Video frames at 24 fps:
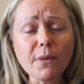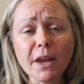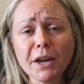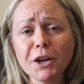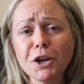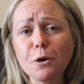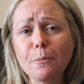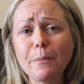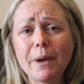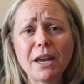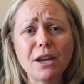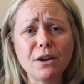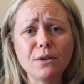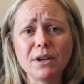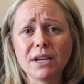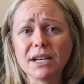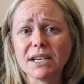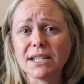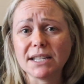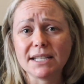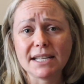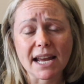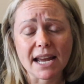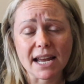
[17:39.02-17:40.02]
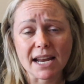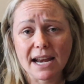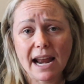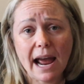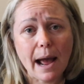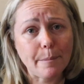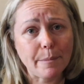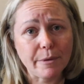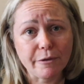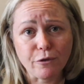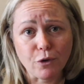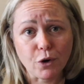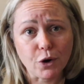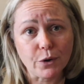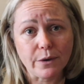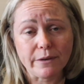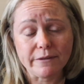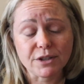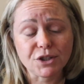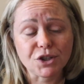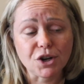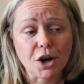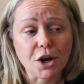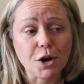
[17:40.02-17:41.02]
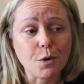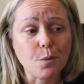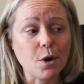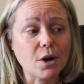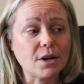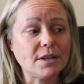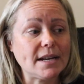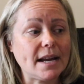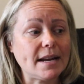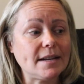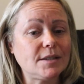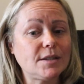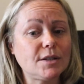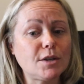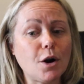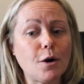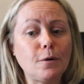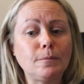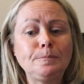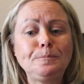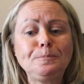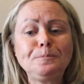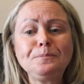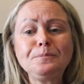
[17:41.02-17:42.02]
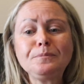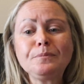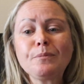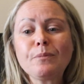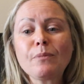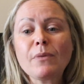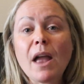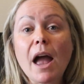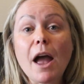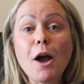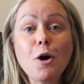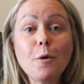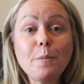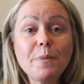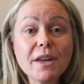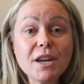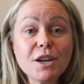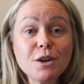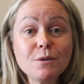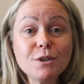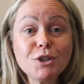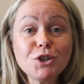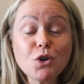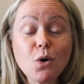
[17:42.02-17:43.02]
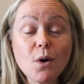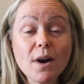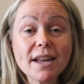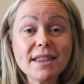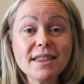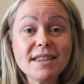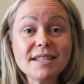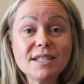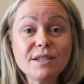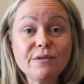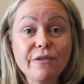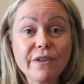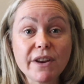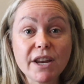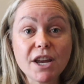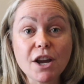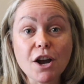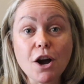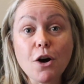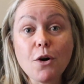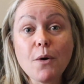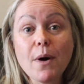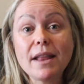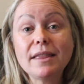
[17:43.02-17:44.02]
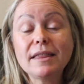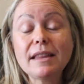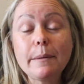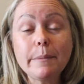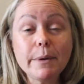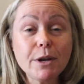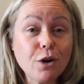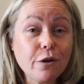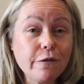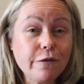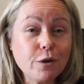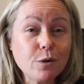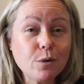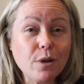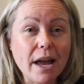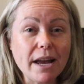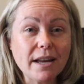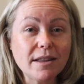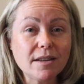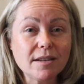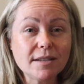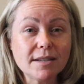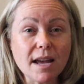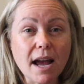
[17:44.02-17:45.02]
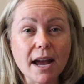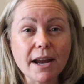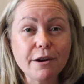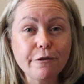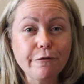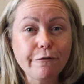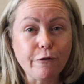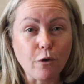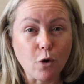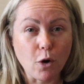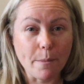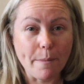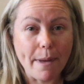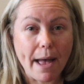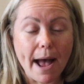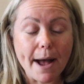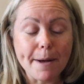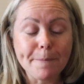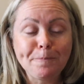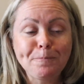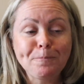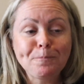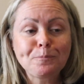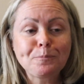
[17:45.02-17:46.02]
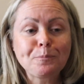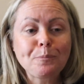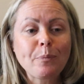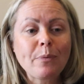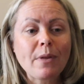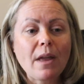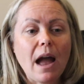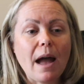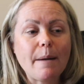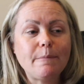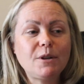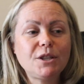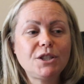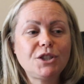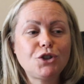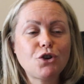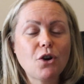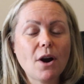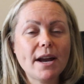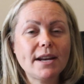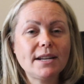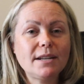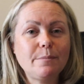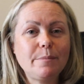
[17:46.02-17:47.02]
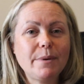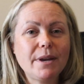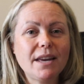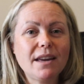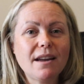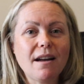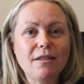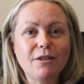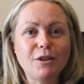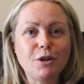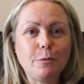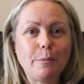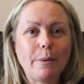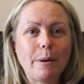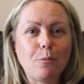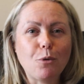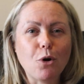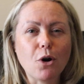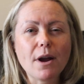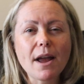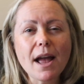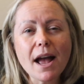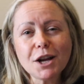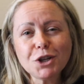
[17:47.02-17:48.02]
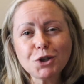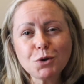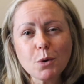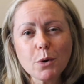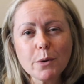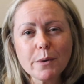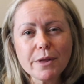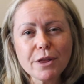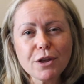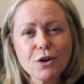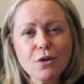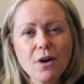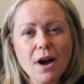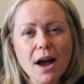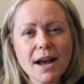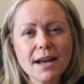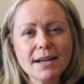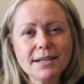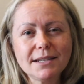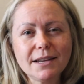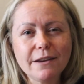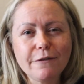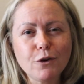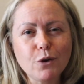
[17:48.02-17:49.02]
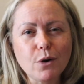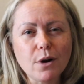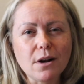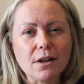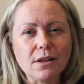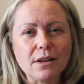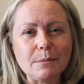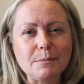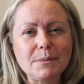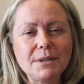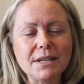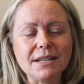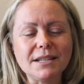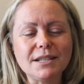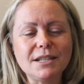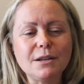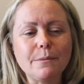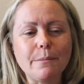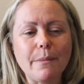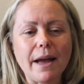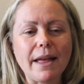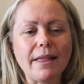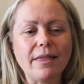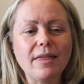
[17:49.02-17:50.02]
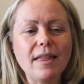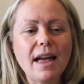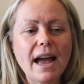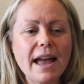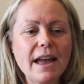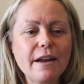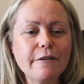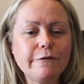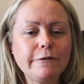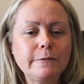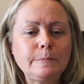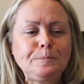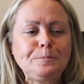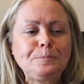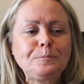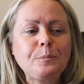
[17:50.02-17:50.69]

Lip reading: you know, make you need to take a nap before you even start your workday. So I hope that you enjoyed this video, and let me know if you like this kind of format. I'm just trying to be a little bit more casual with you guys, give you a glimpse into my life.